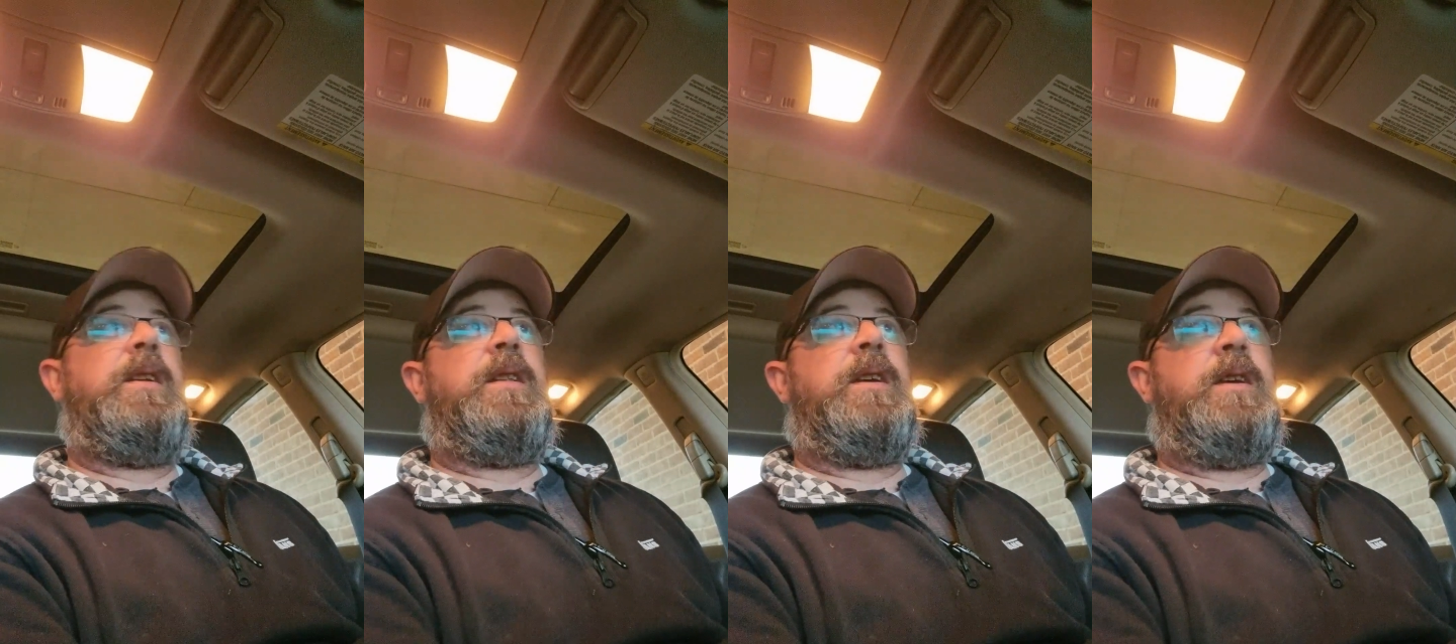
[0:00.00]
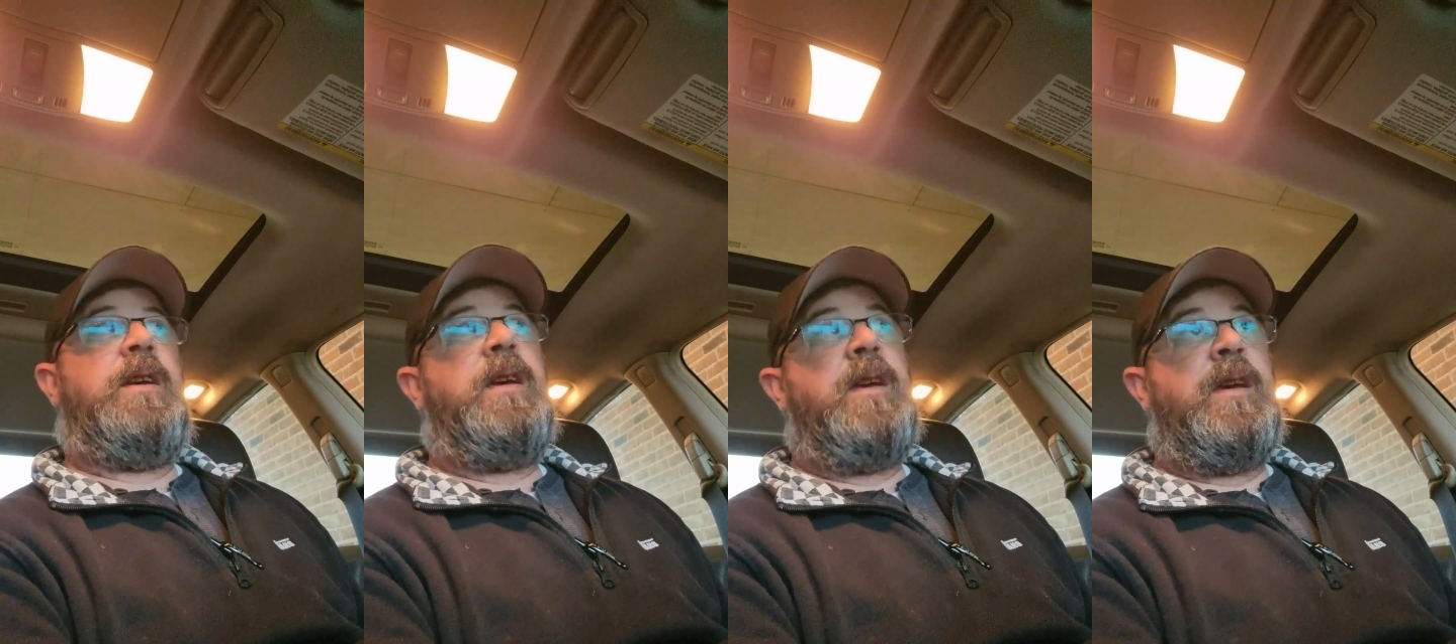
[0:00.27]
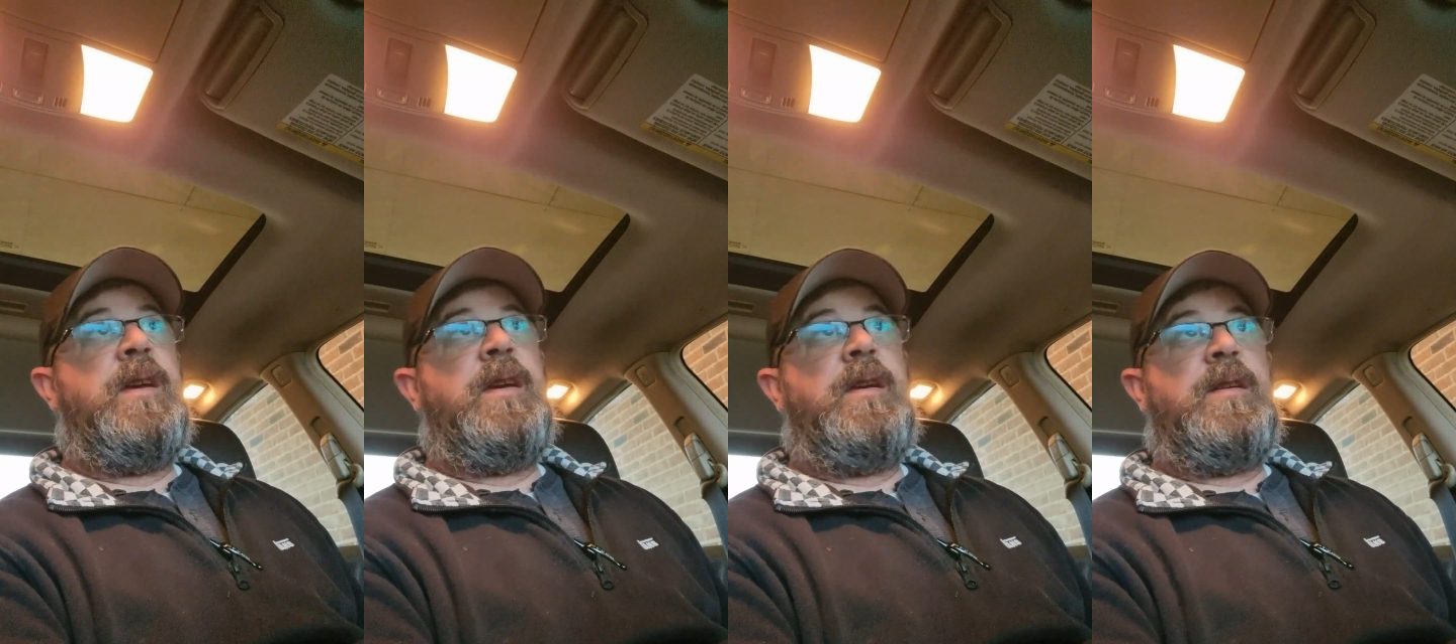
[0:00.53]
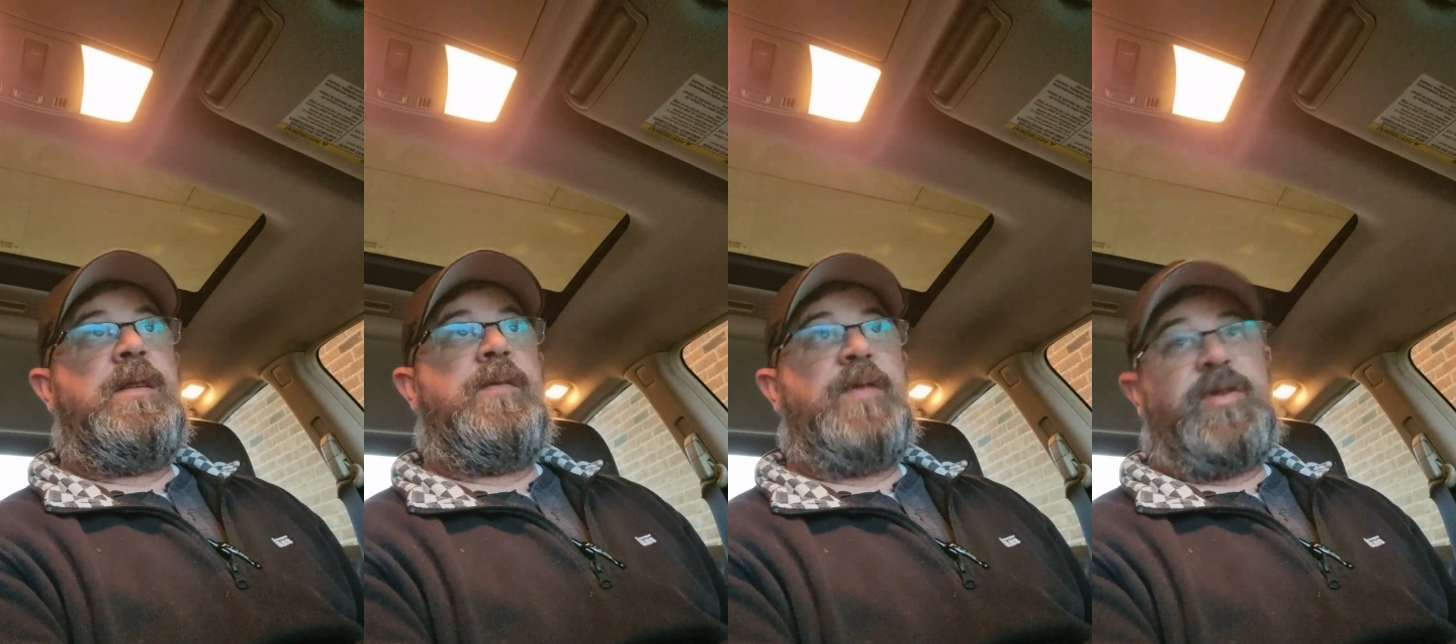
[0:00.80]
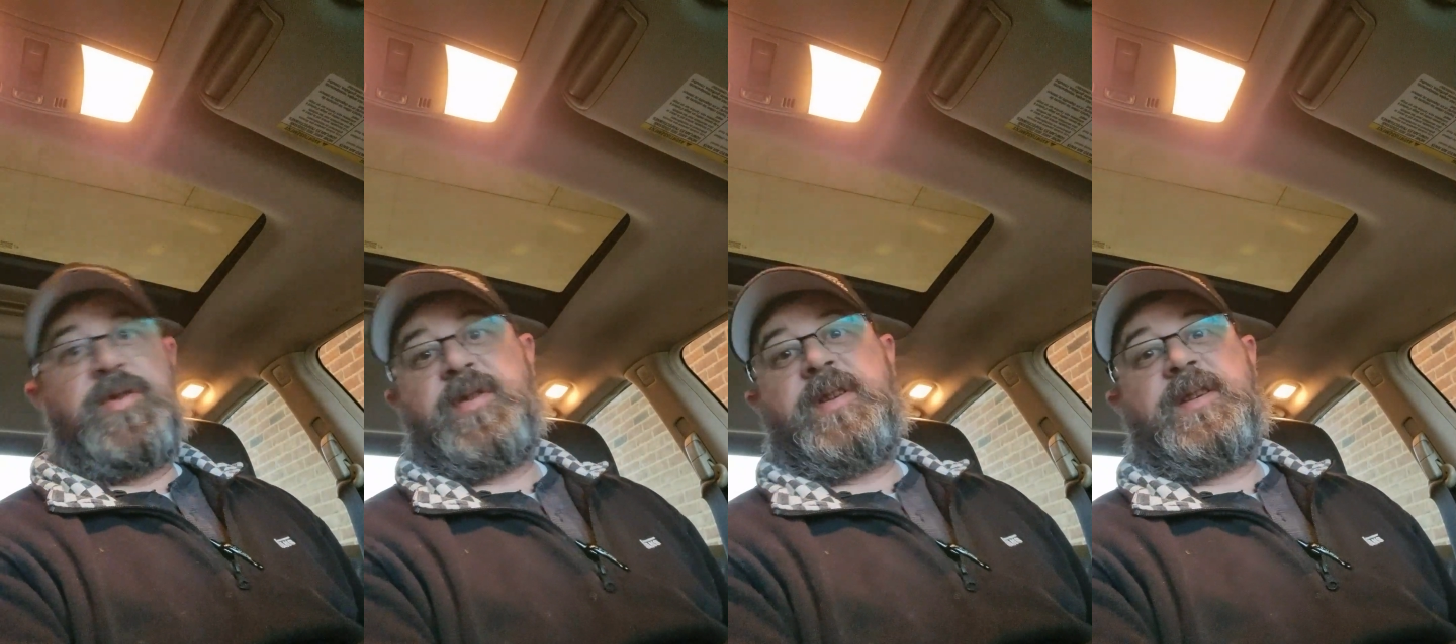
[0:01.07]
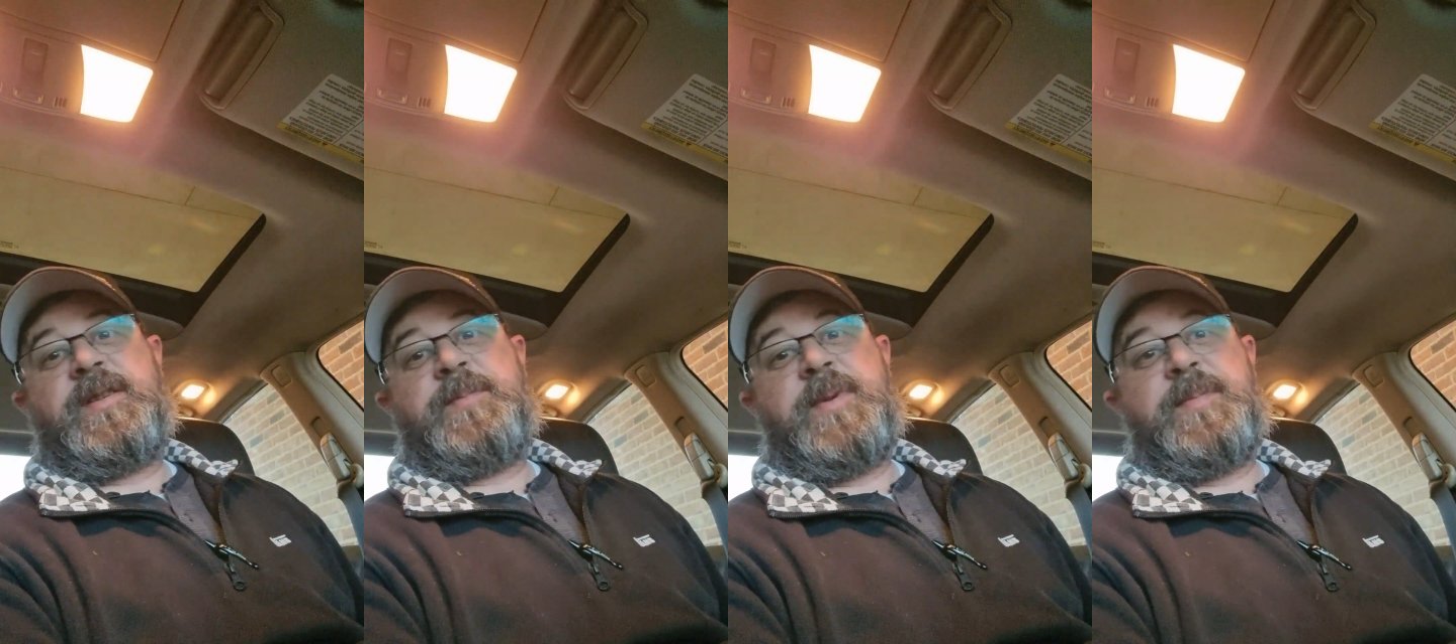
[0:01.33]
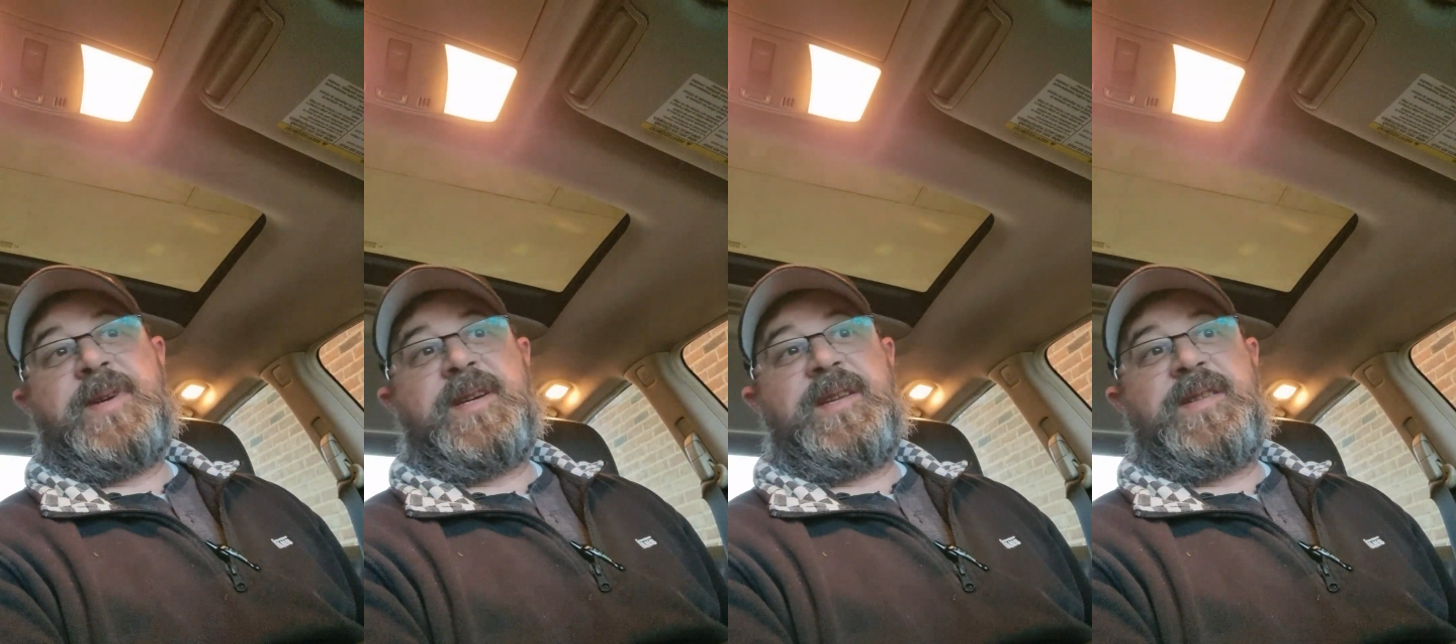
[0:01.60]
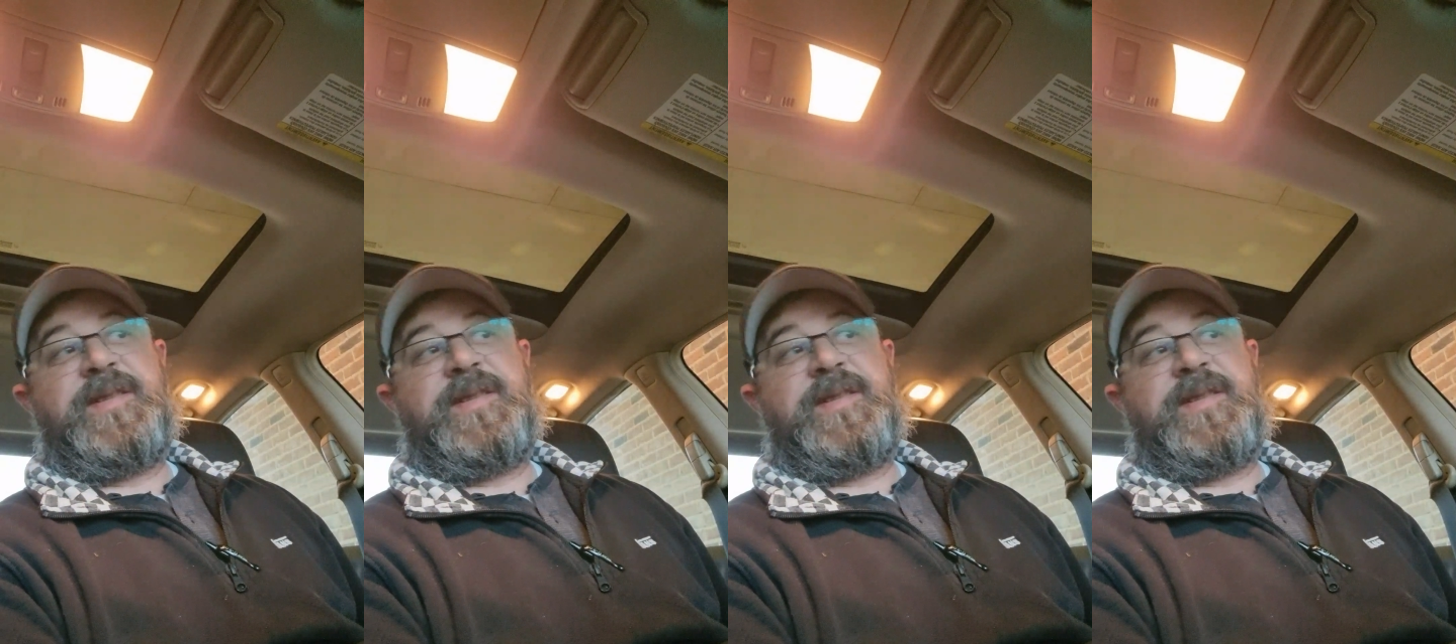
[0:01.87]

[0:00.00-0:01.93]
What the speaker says: then eventually I'm going to be back in the